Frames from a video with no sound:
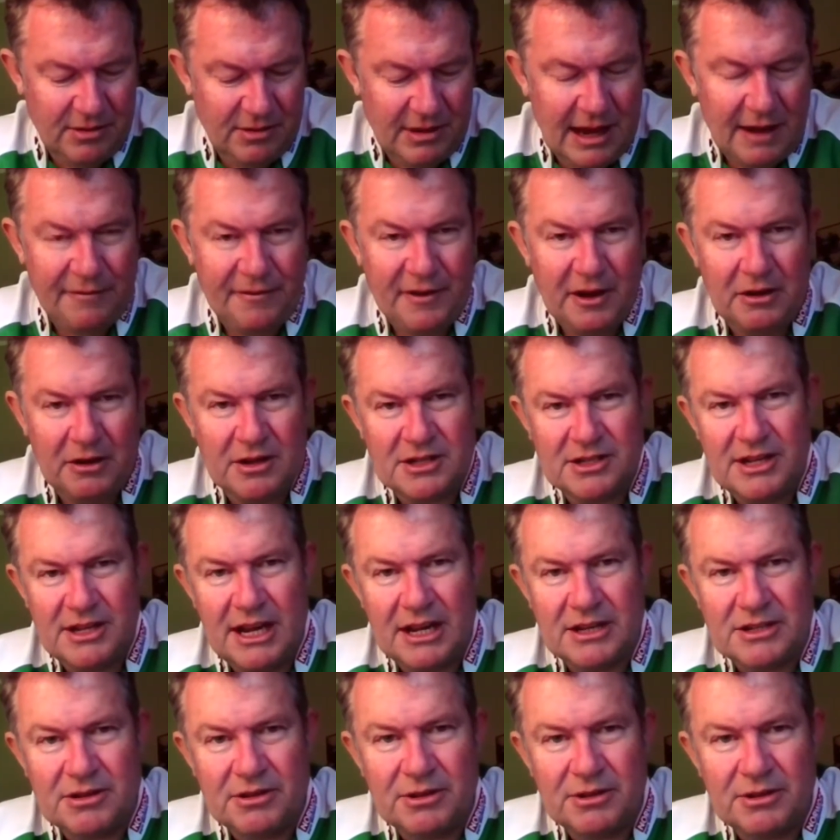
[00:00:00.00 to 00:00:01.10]
Our focus now
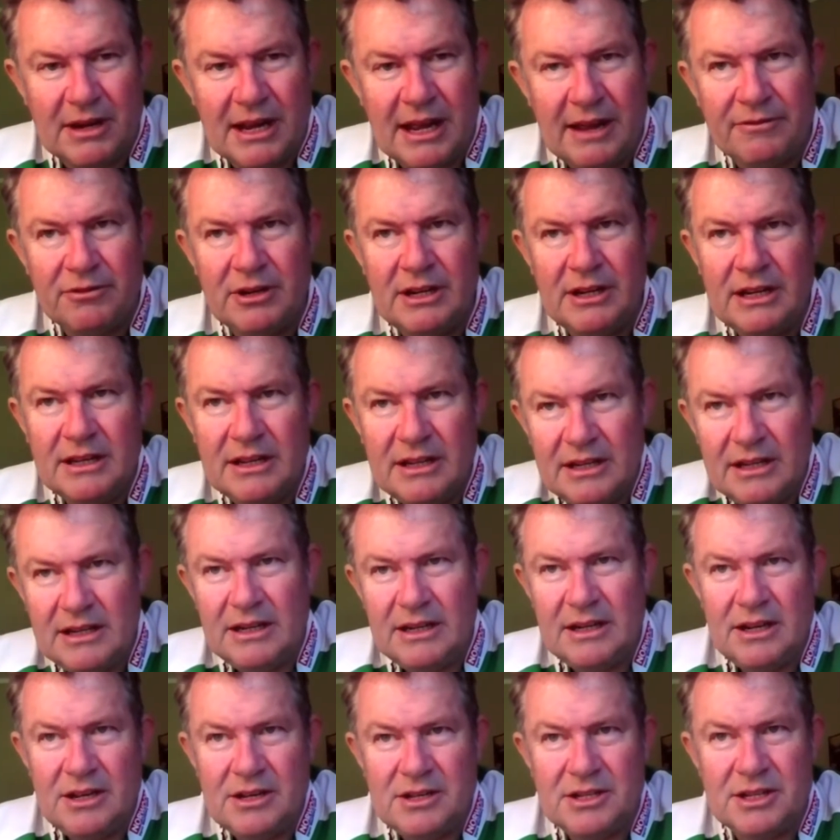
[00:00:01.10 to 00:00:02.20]
is on the recovery,
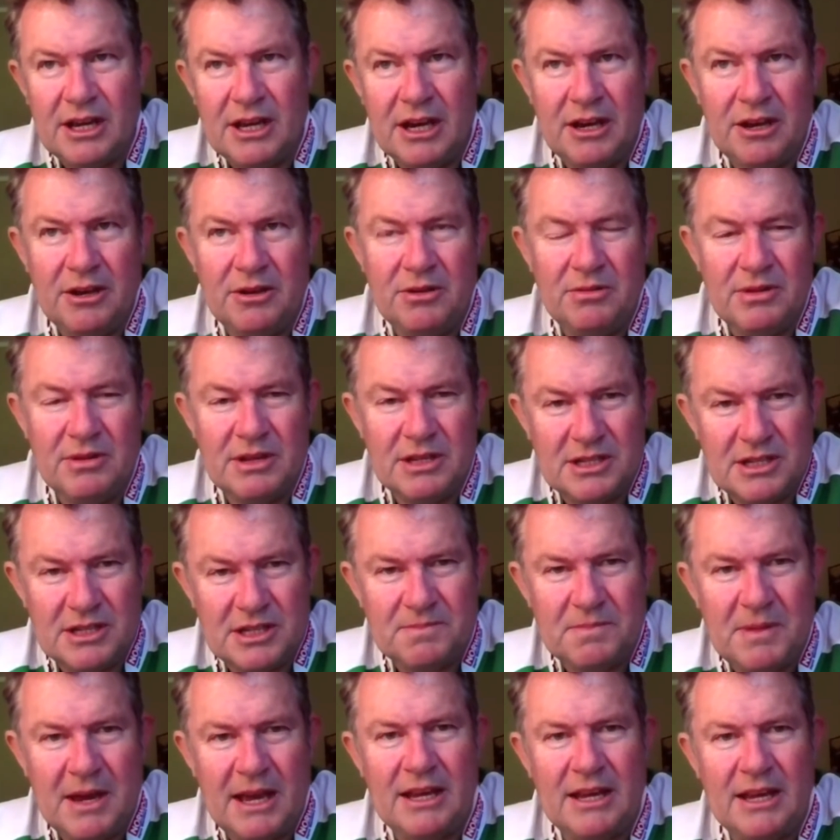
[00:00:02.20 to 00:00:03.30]
so it's
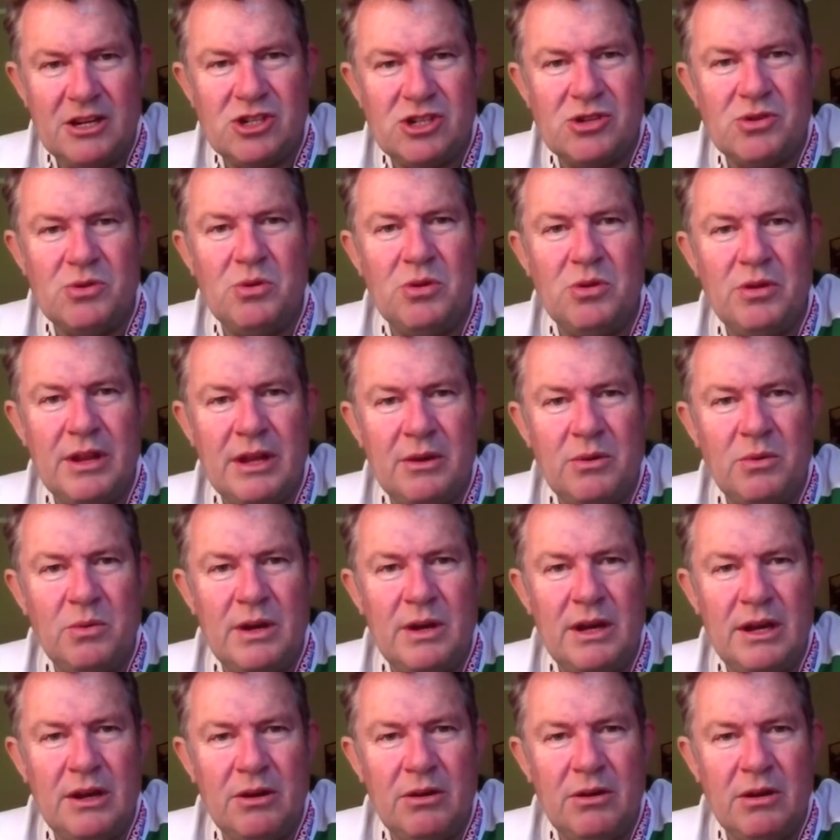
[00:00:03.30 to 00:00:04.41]
just making sure that
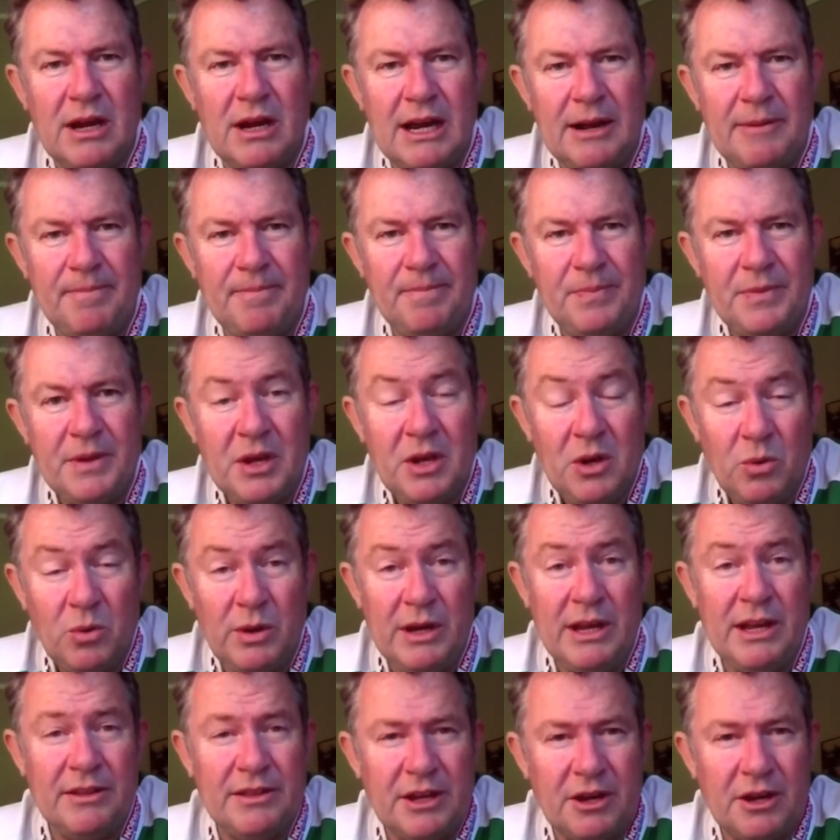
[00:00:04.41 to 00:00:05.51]
we
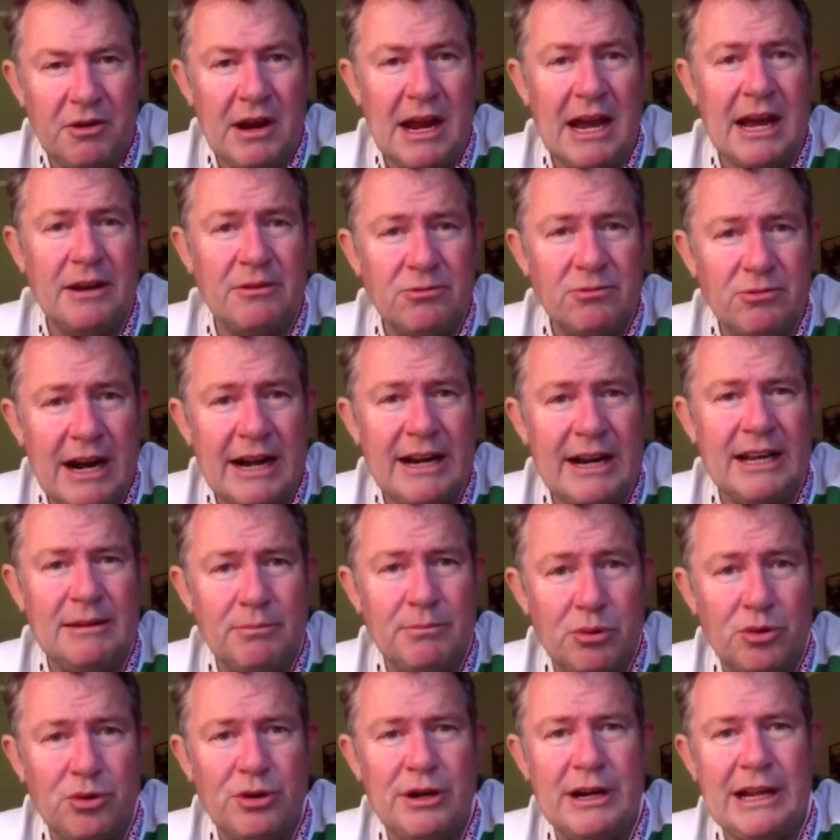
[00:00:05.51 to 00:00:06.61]
hit the ground running
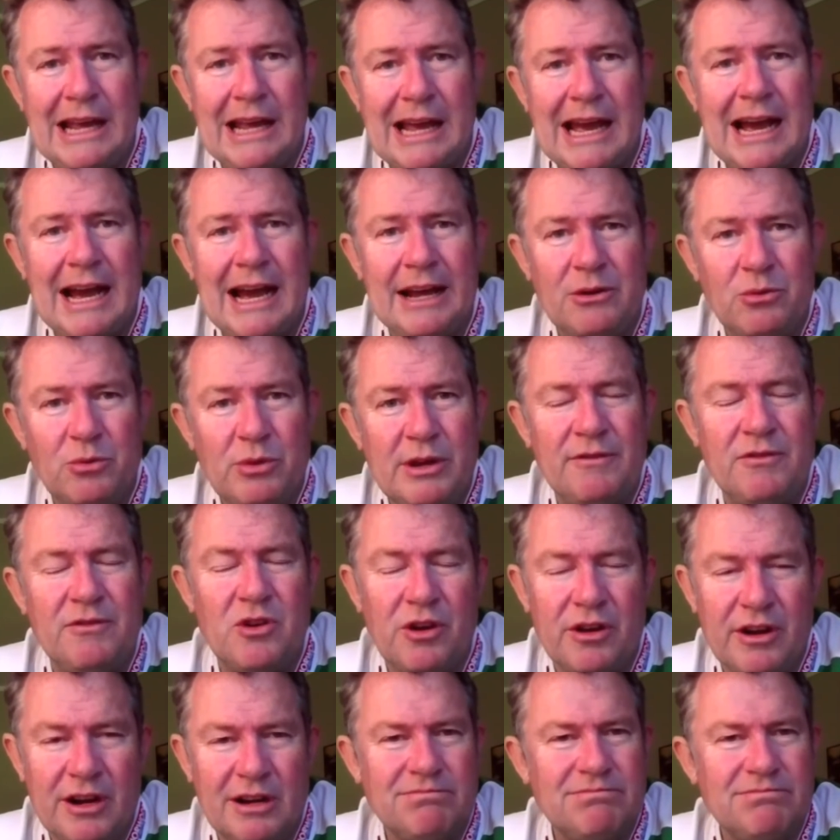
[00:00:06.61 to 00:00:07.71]
pretty hard, and we've
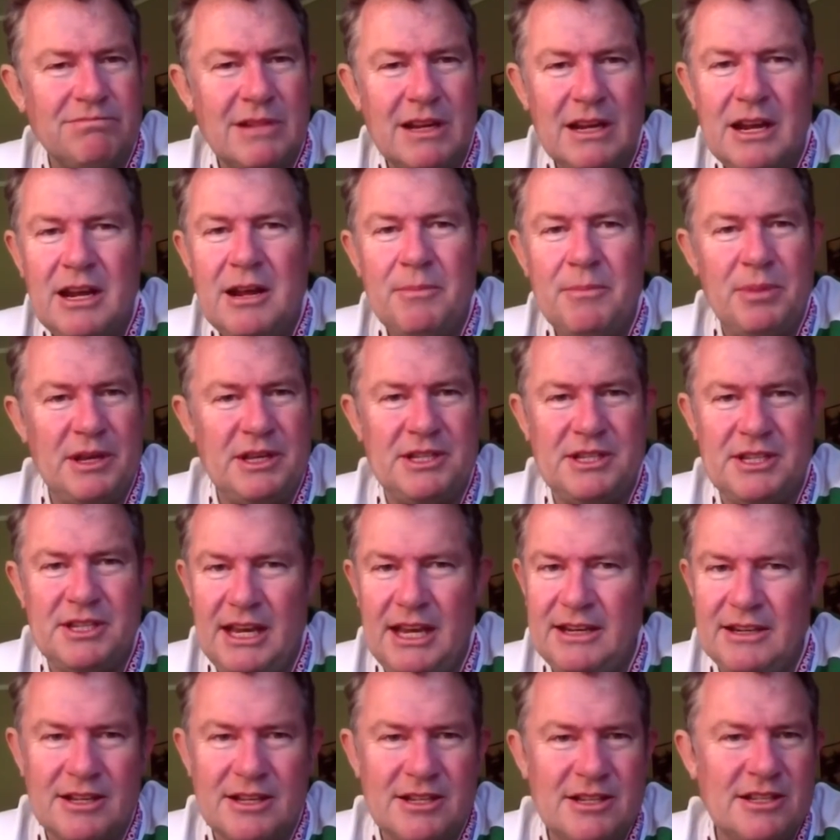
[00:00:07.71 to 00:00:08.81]
got to be
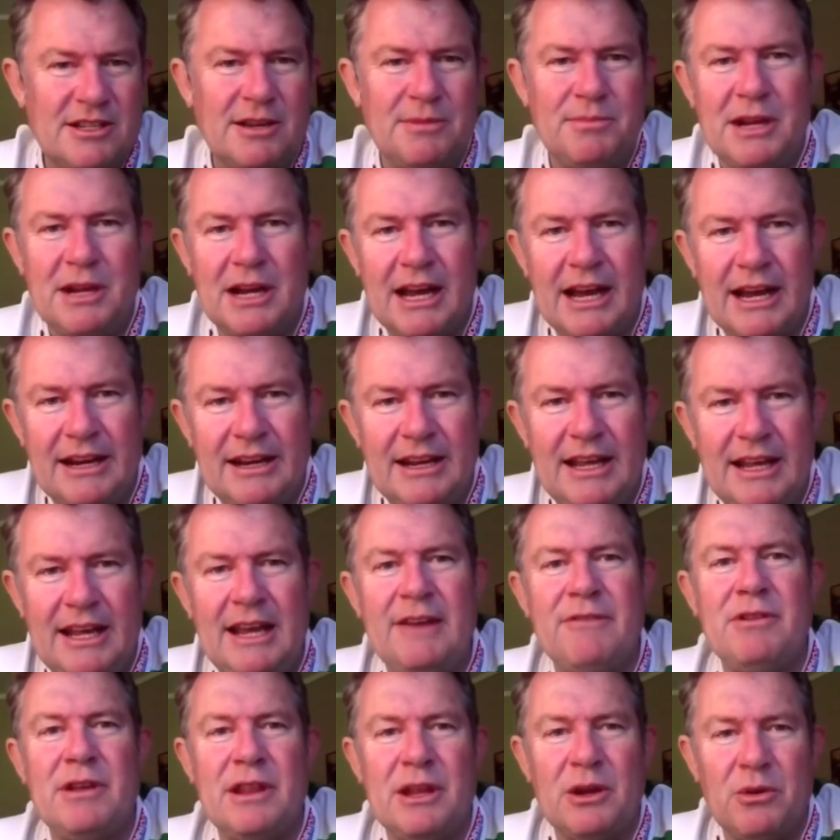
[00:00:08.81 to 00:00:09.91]
seen to stimulate
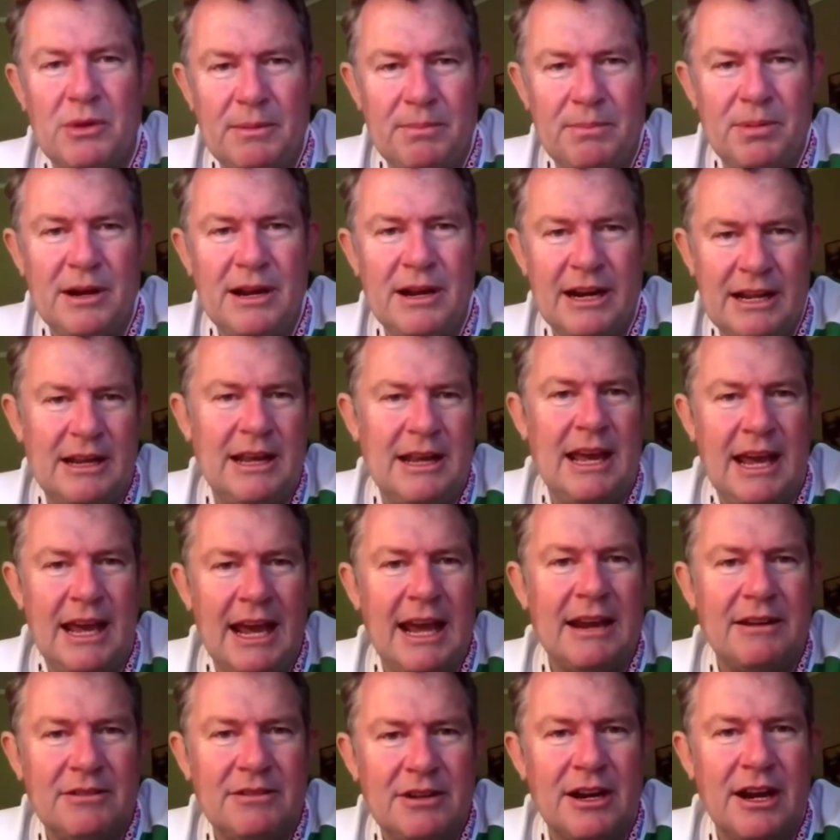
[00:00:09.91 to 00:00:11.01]
everything we bloody
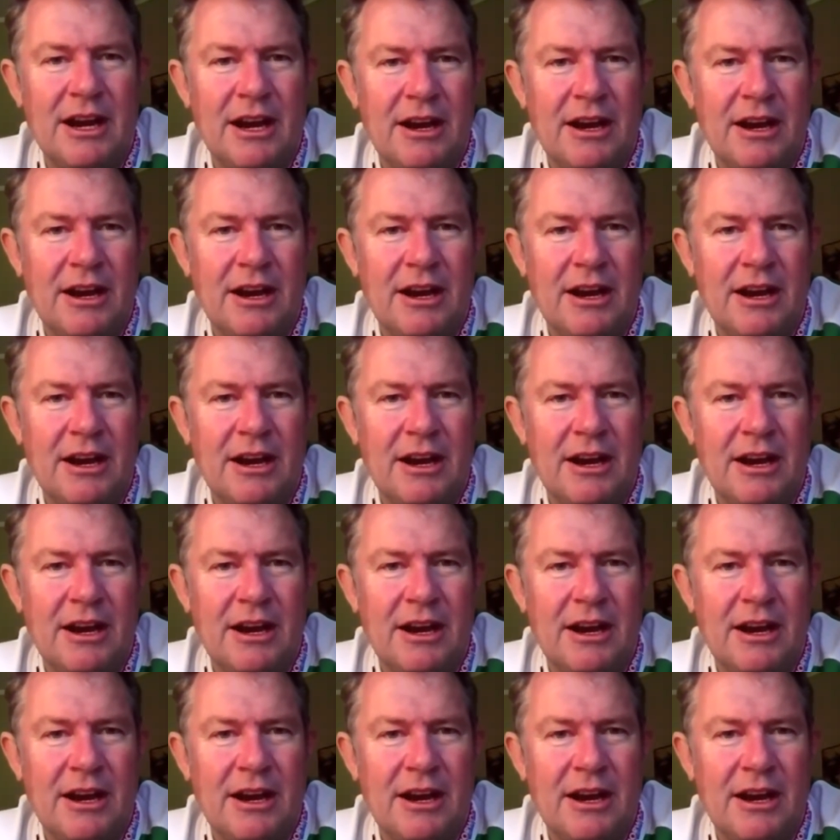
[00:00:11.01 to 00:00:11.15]
can.